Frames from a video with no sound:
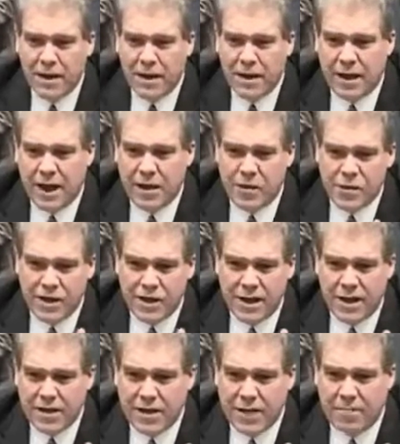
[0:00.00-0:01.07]
I used an
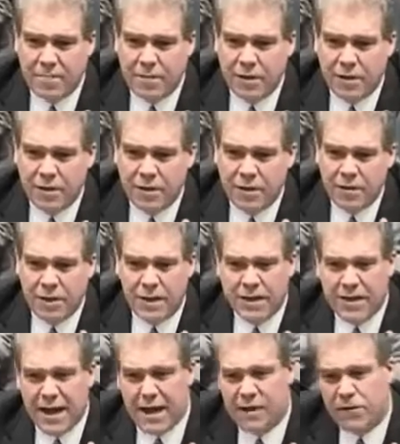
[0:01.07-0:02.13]
example during the
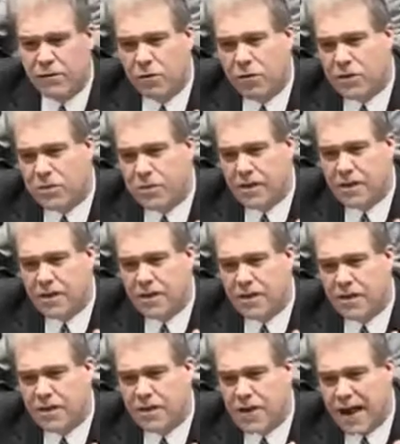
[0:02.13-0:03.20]
task force meetings
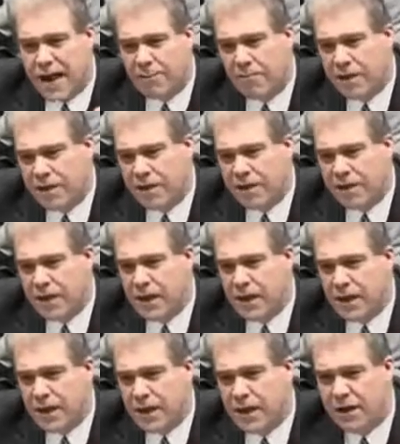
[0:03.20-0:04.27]
of chaplains
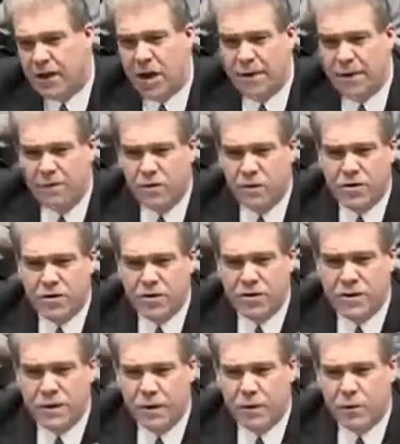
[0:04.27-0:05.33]
in the armed forces
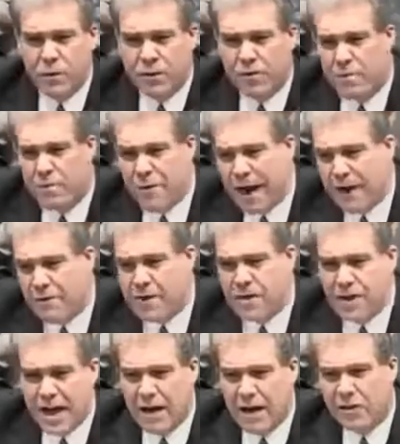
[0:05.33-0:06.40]
that deal with
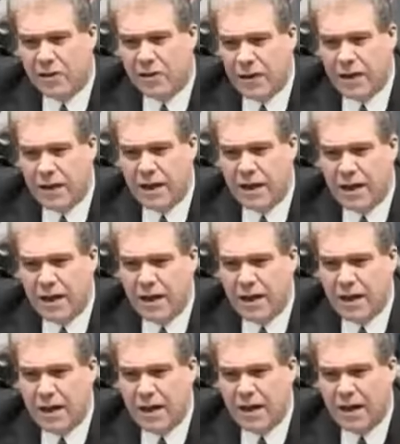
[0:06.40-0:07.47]
marriage counseling.
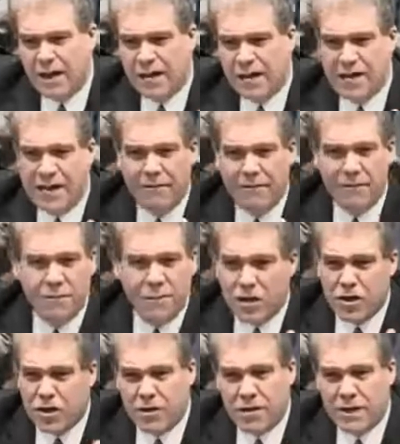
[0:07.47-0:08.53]
It doesn't have to be
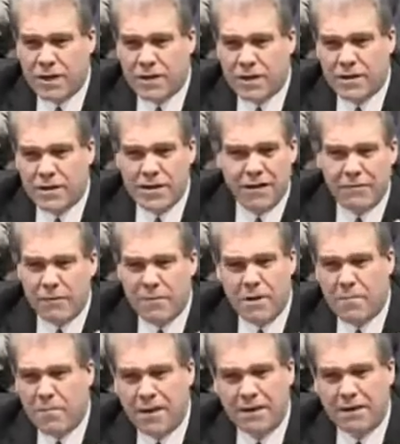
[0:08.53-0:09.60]
attorneys. It doesn't have to be
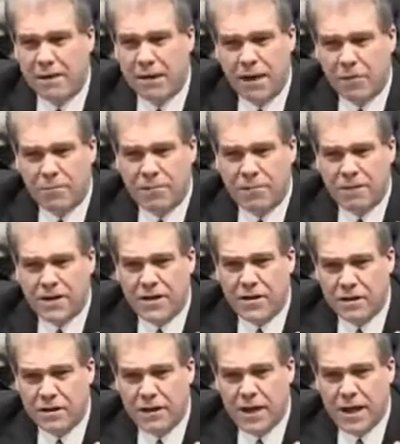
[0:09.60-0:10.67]
a mental health
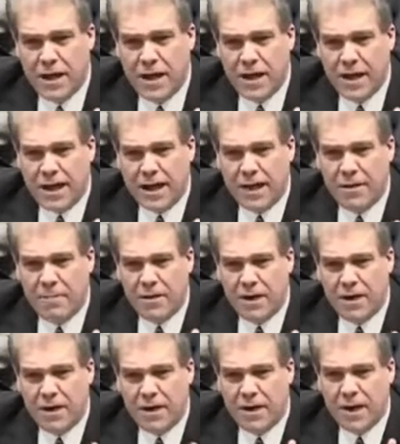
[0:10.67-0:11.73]
professional. It can
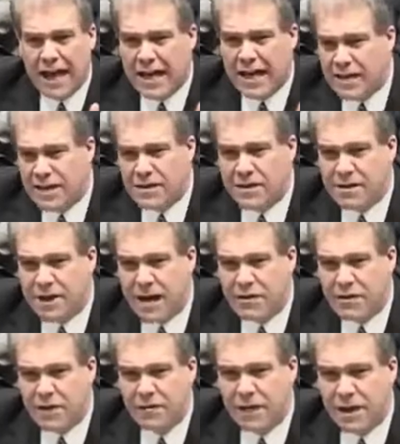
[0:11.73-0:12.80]
be a guidance
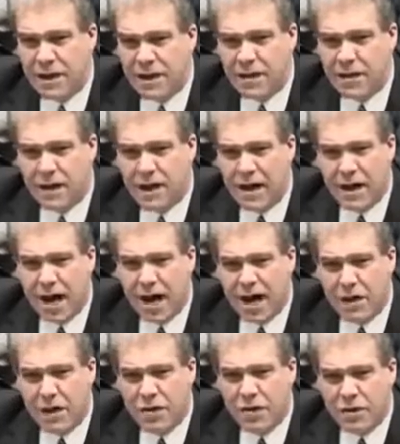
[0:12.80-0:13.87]
counselor at a
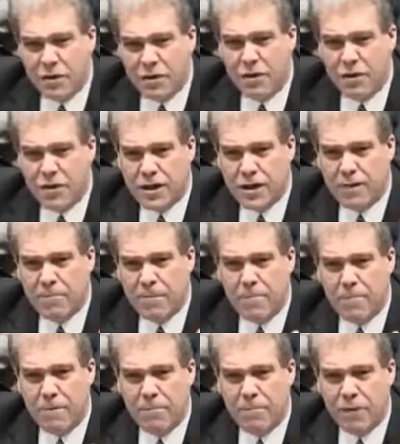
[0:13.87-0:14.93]
college or university. It can be
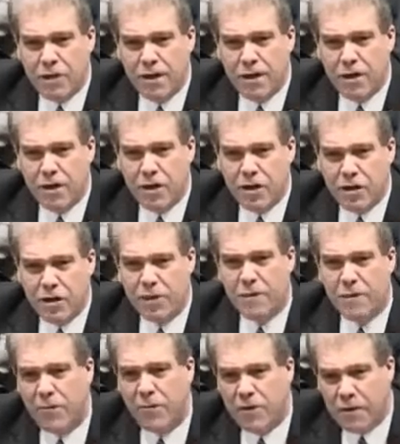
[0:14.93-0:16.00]
people that are concerned
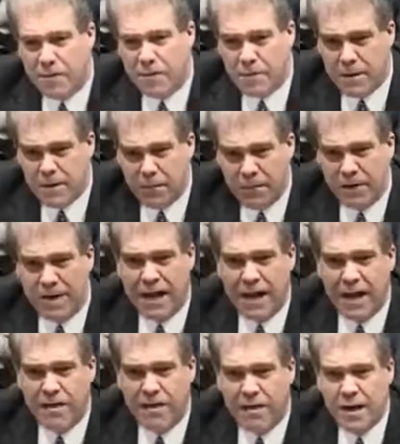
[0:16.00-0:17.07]
about bringing people
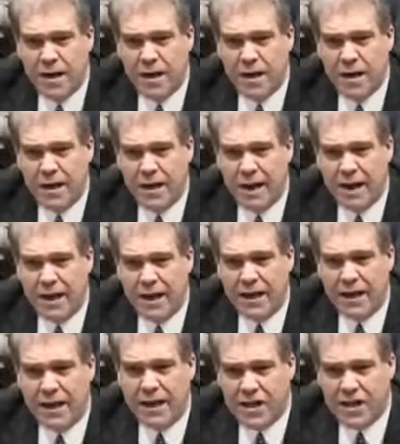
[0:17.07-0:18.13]
together
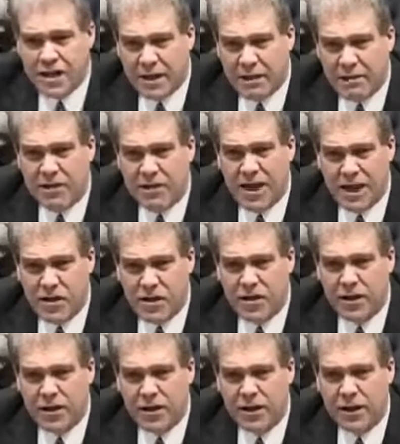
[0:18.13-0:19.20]
and easing
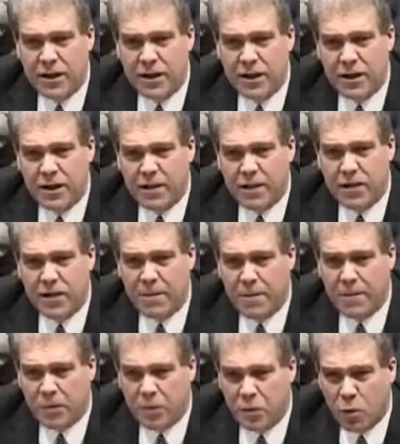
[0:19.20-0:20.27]
tensions so that
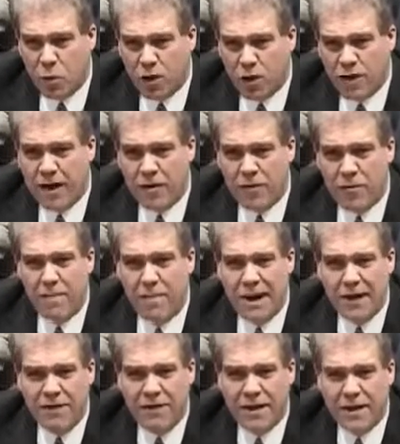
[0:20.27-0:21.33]
people can work together in
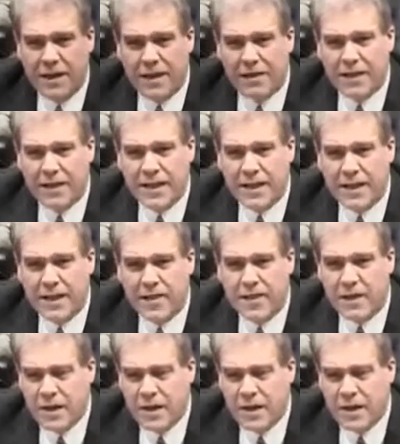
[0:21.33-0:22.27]
parenting their kids.